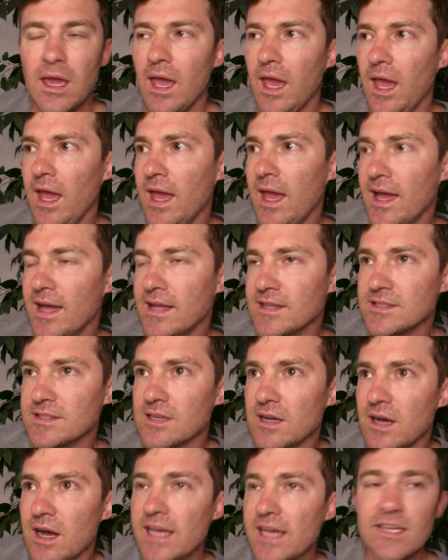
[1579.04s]
And
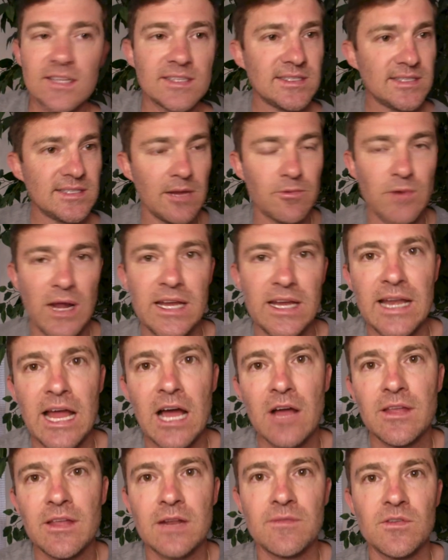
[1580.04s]
I could say right
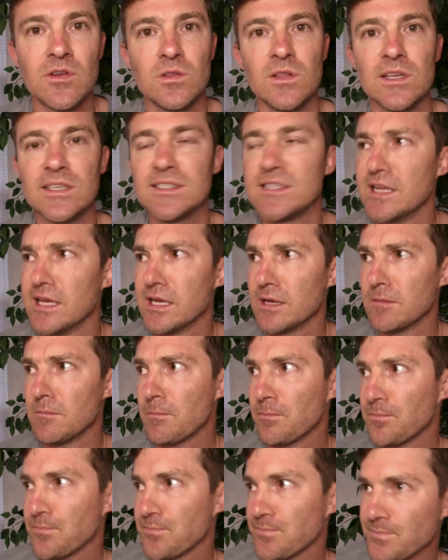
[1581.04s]
now that if you're listening
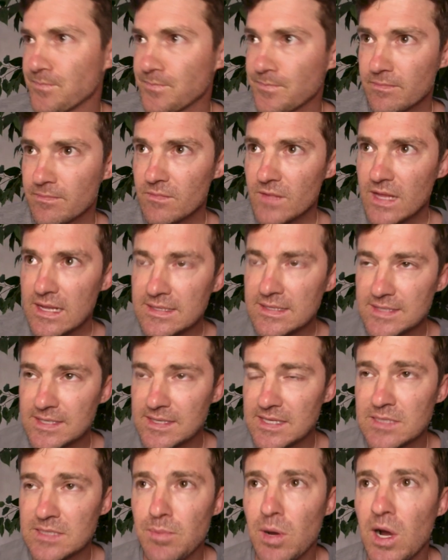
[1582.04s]
to
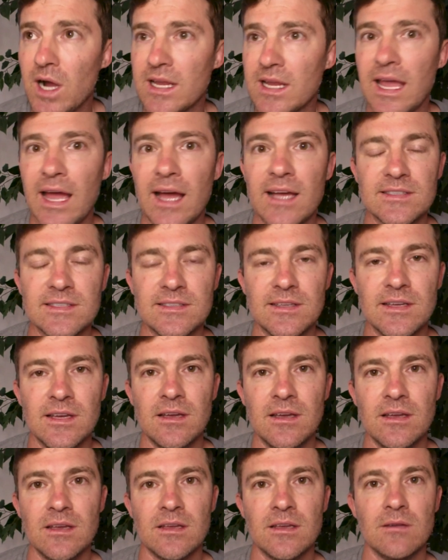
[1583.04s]
this podcast
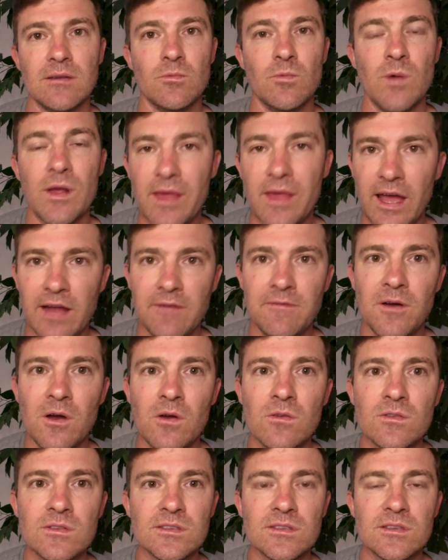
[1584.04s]
with
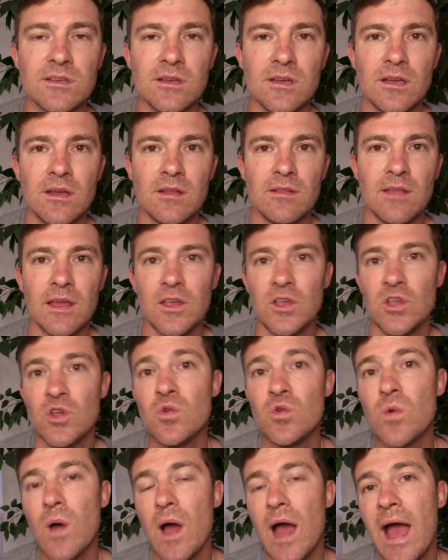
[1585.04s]
headphones, that
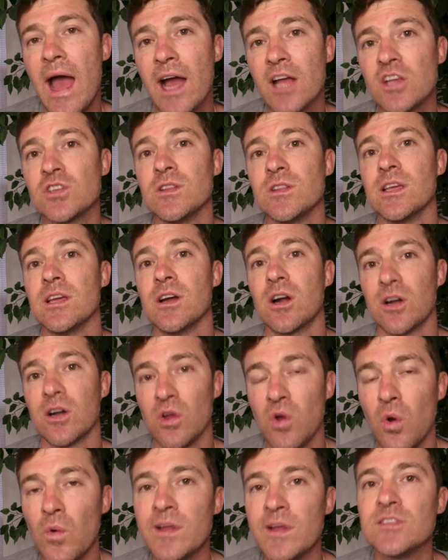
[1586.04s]
you actually are
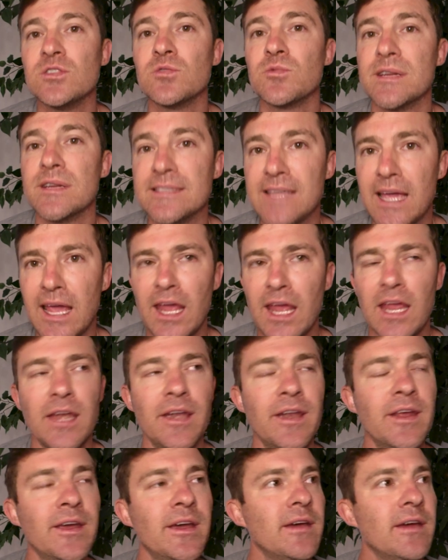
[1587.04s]
going to
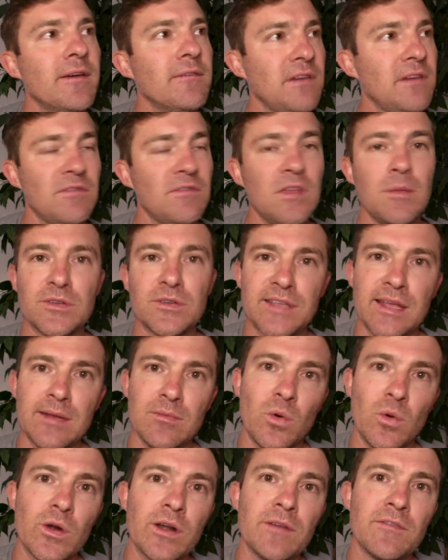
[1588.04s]
retain 50%
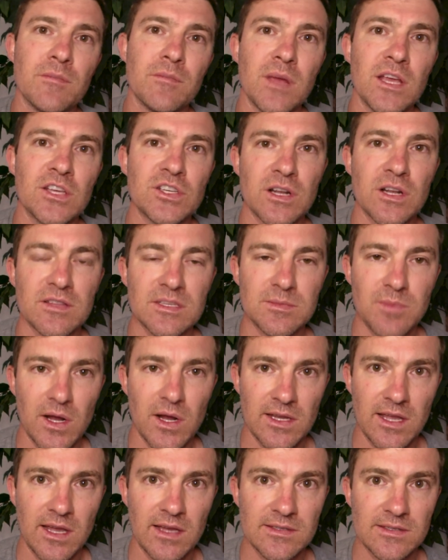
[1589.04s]
more information on this
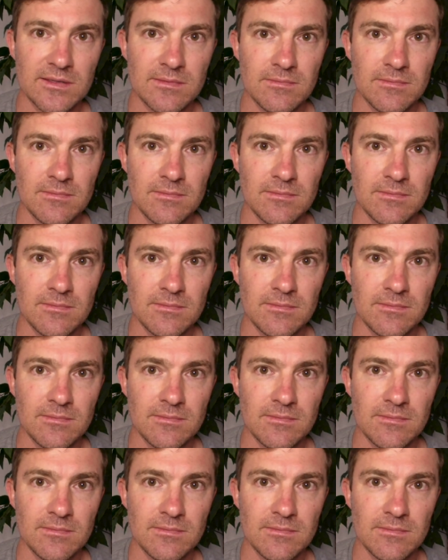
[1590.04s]
podcast.